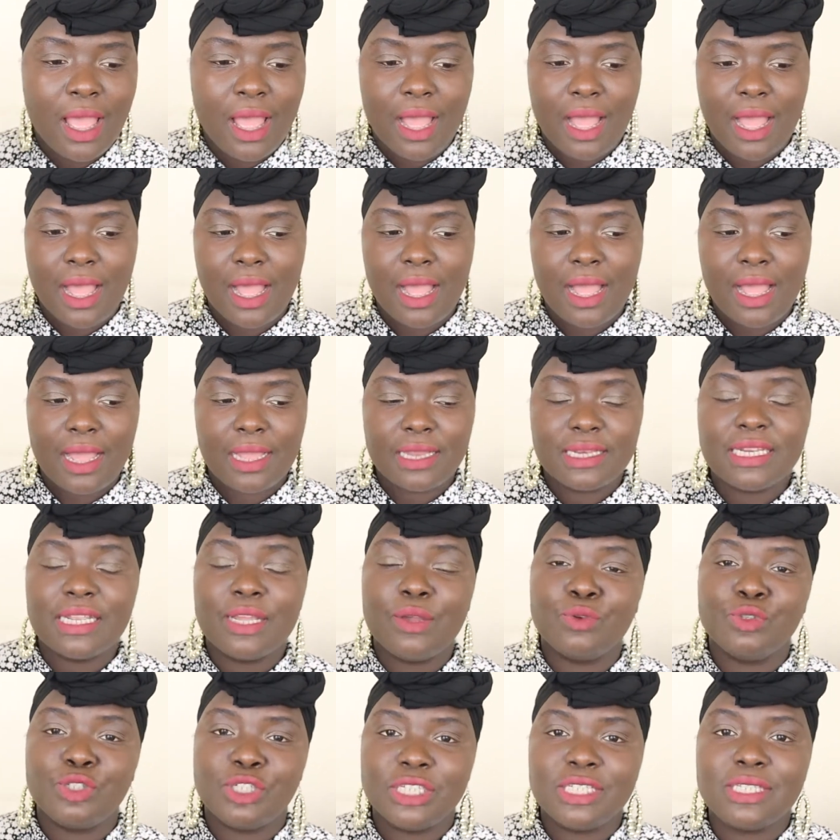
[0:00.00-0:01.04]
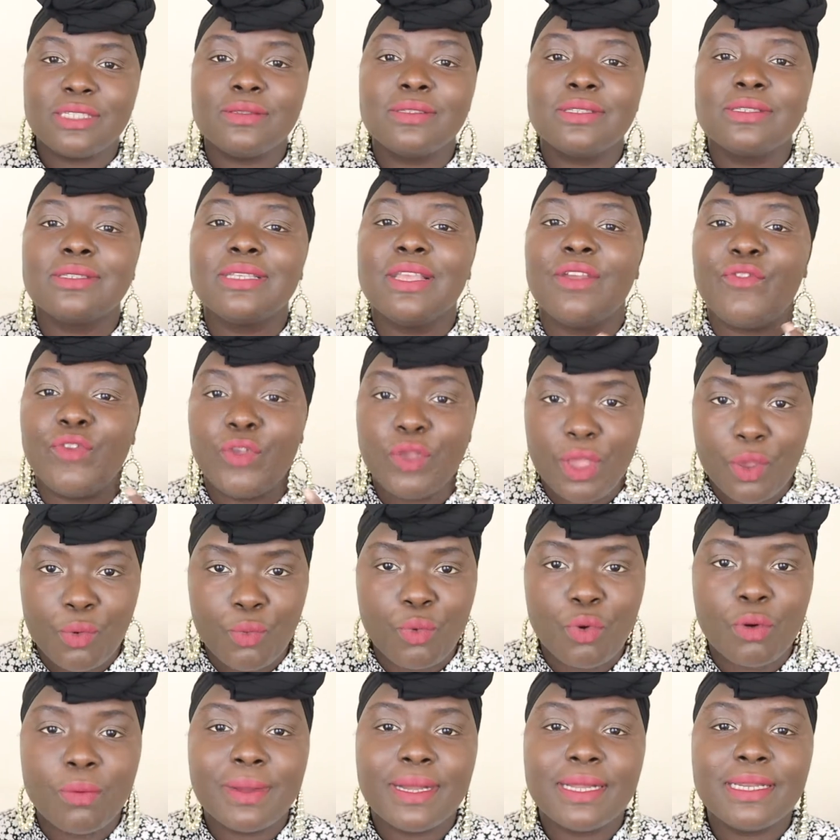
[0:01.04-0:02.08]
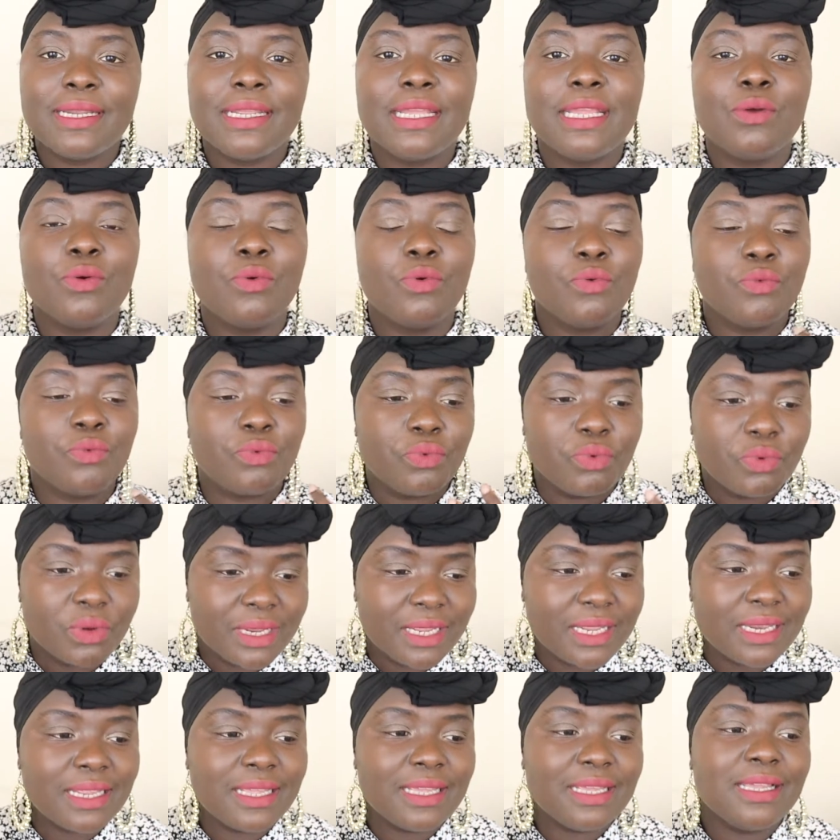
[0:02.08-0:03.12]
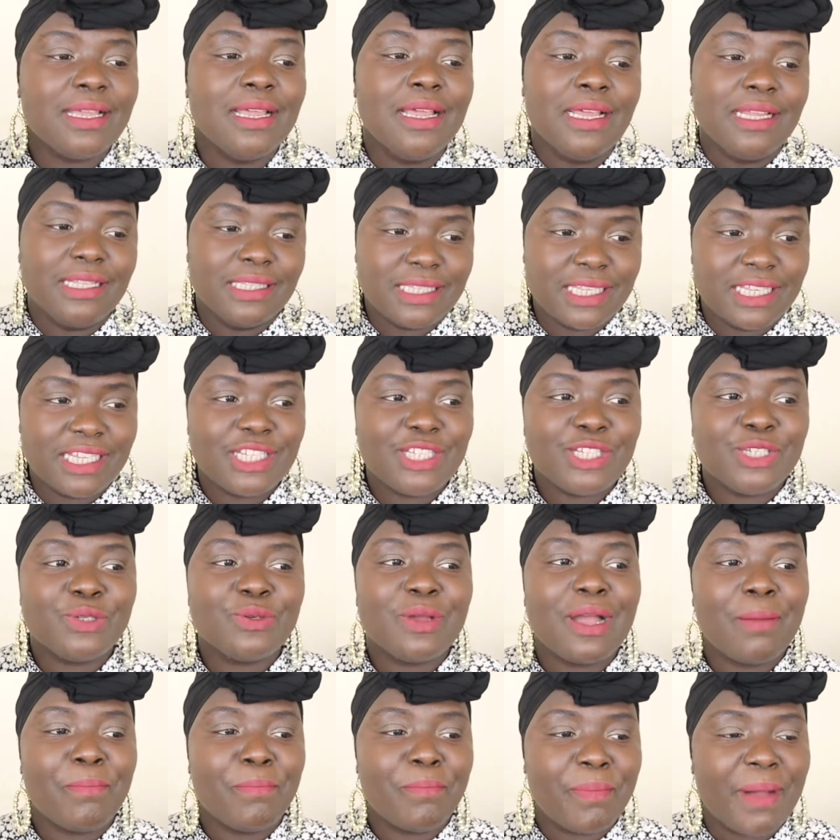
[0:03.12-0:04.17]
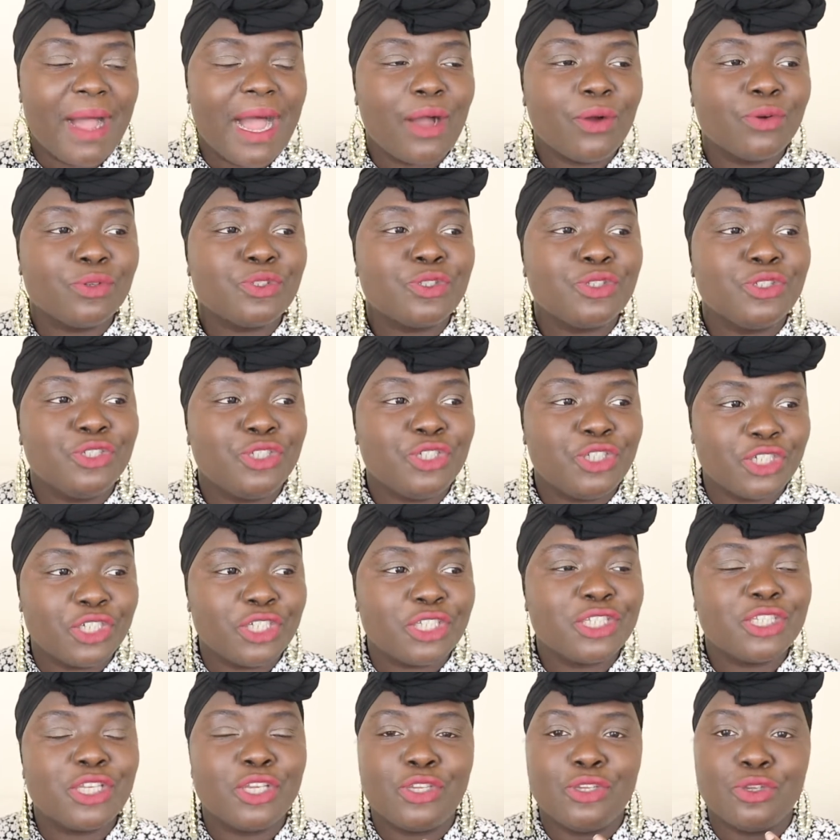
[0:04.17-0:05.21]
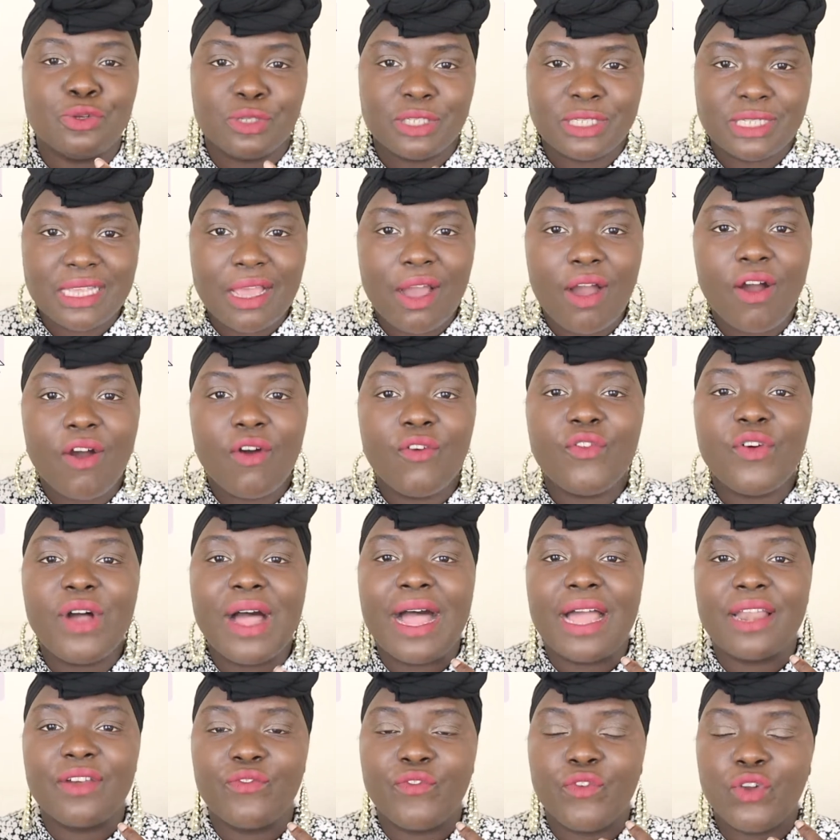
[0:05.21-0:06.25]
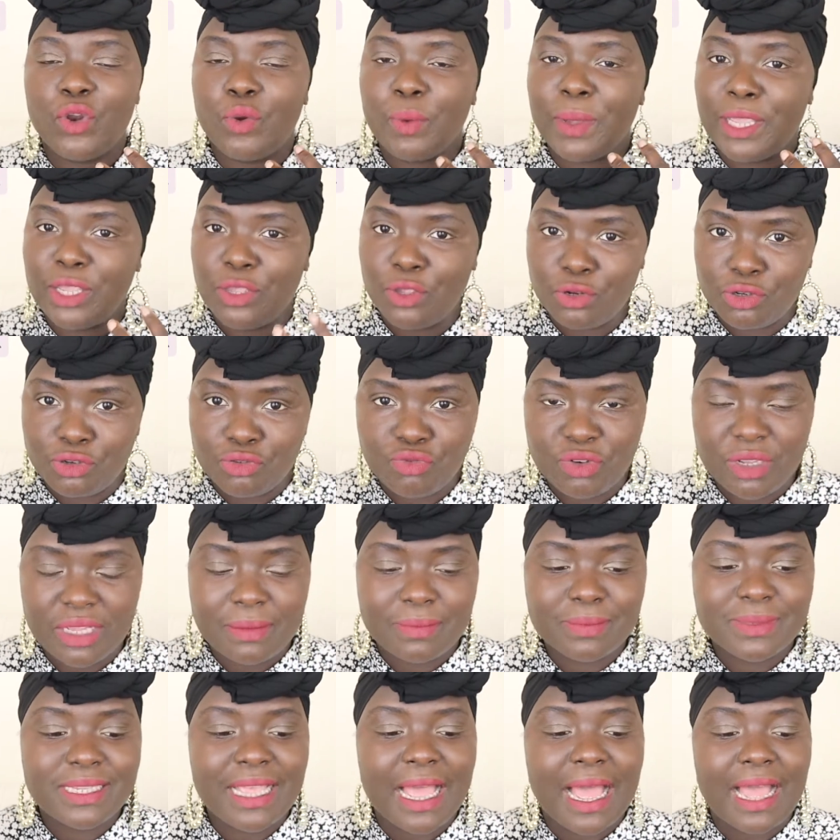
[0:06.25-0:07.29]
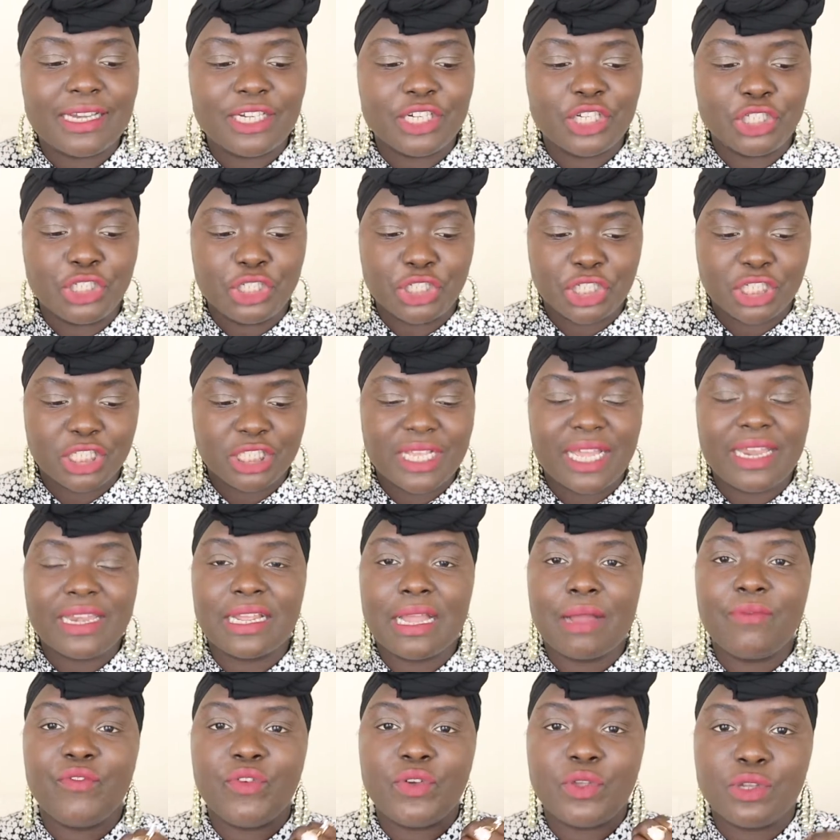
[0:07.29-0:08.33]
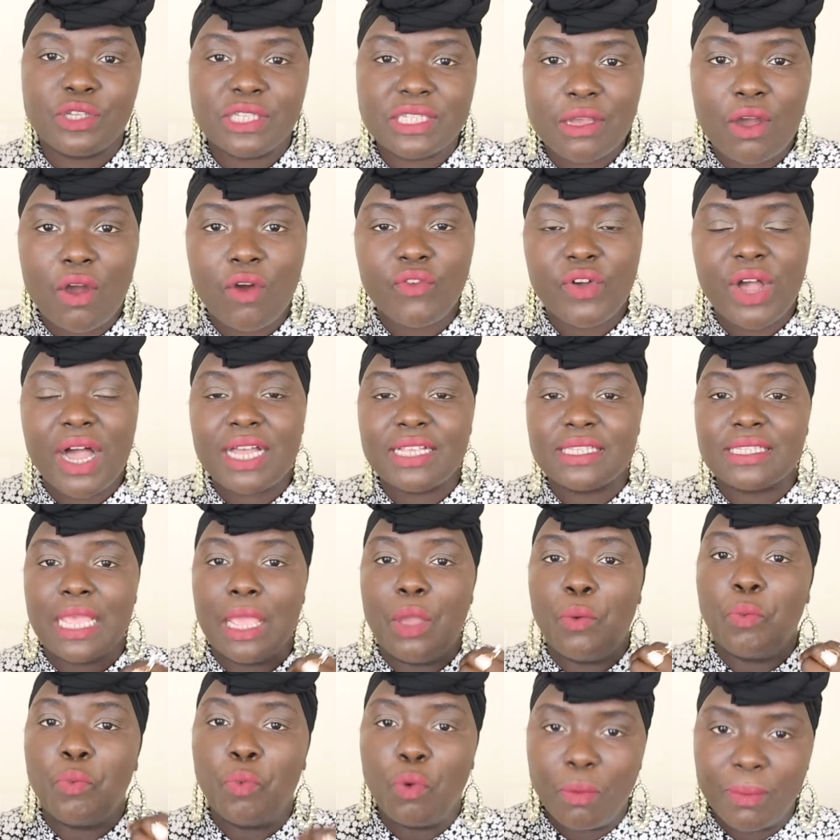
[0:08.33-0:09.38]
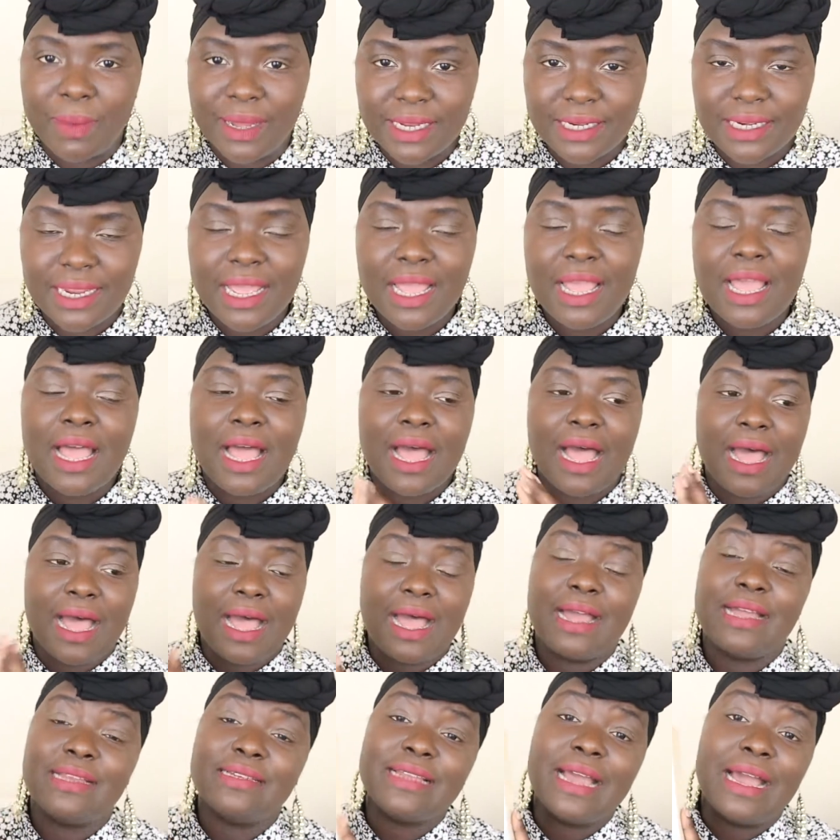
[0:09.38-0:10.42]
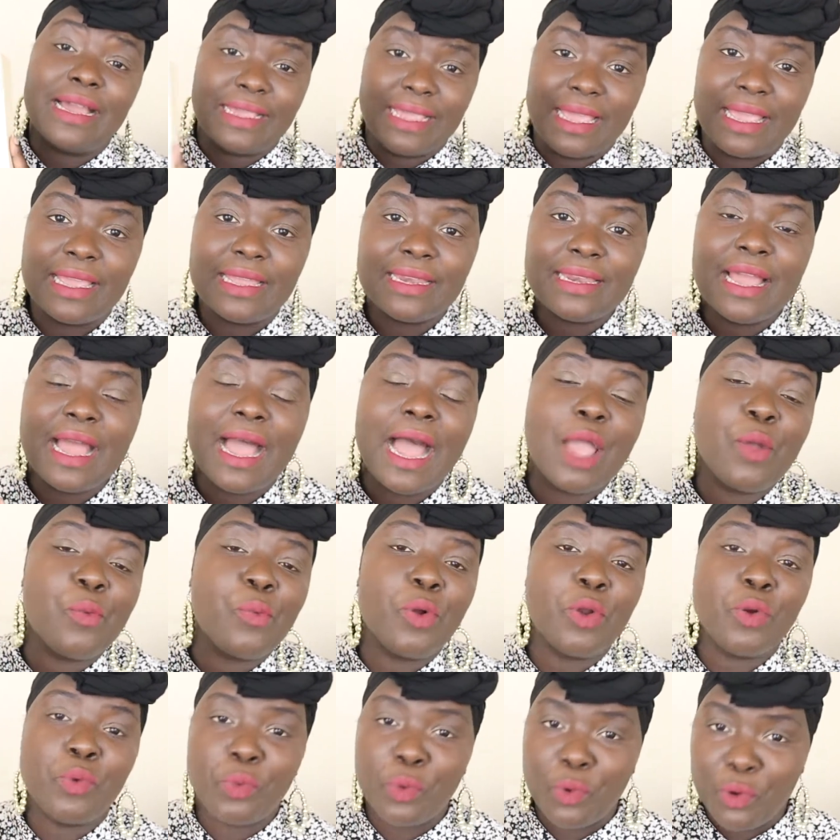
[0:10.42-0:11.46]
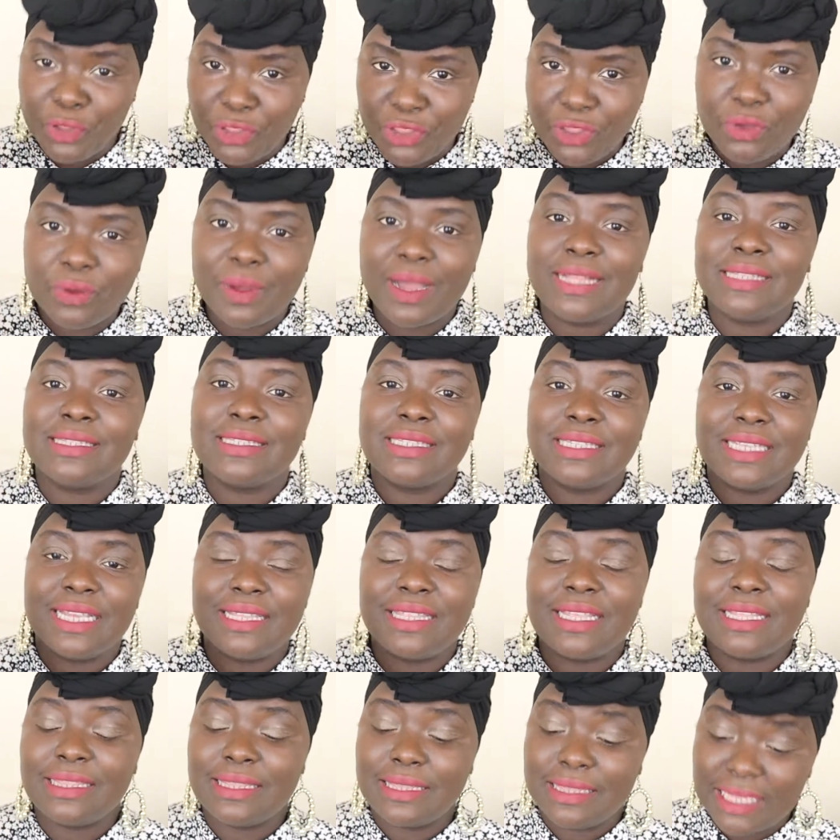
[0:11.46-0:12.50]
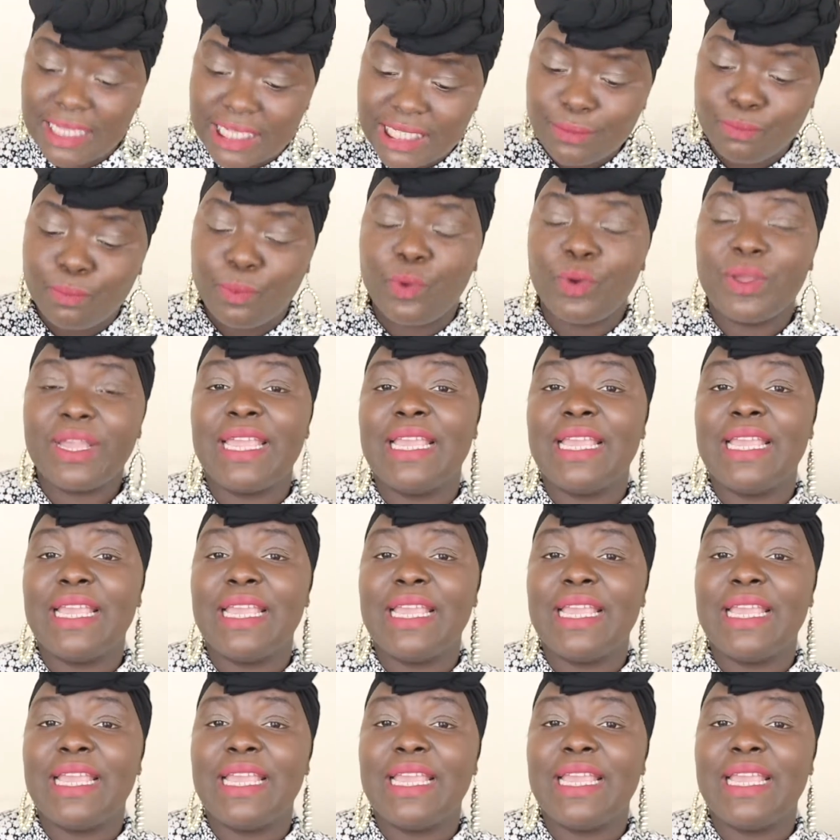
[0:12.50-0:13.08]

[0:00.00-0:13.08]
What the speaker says: And it will just, if you're a woman, it will really teach you about just yourself and following your dreams and just standing up for yourself as a woman. And again, I will warn you and say that this book